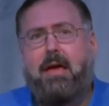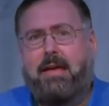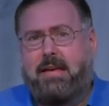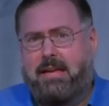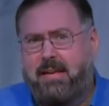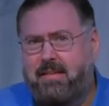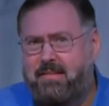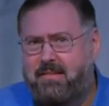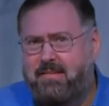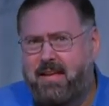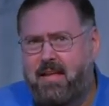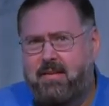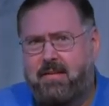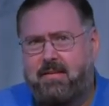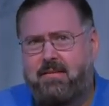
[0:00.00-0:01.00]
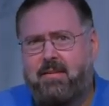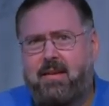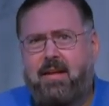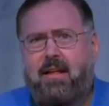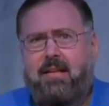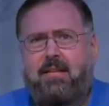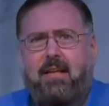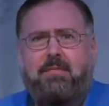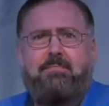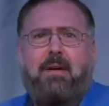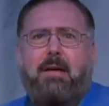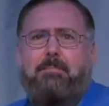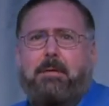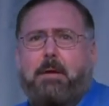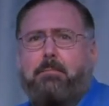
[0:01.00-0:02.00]
He said it, "Let
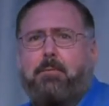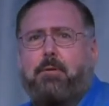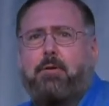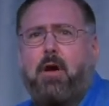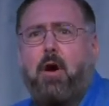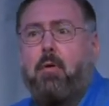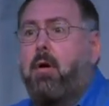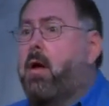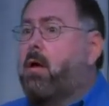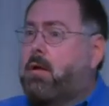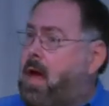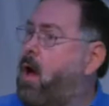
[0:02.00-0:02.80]
my people go."